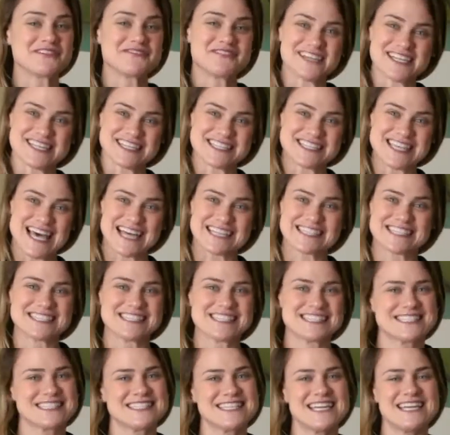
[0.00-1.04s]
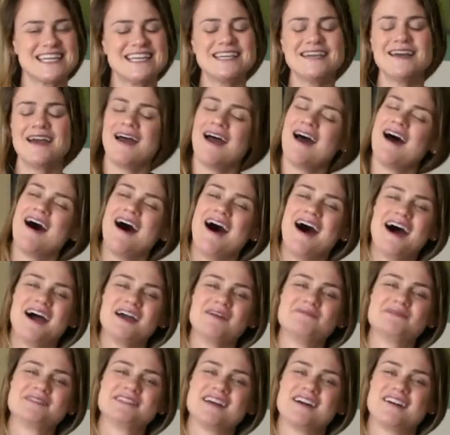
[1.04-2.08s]
of Insects in the City.
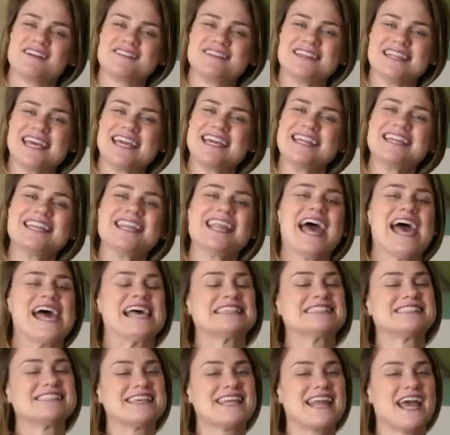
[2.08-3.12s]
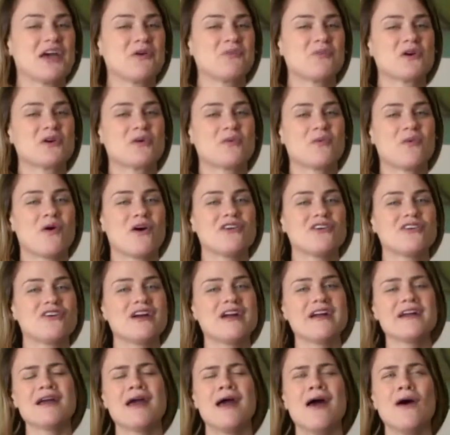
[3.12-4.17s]
I'm Sarah Layton, and today we're
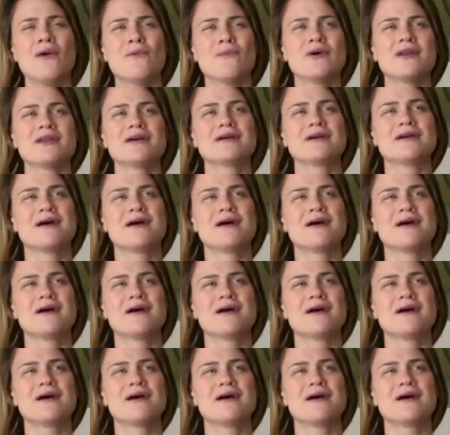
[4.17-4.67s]
wondering, when it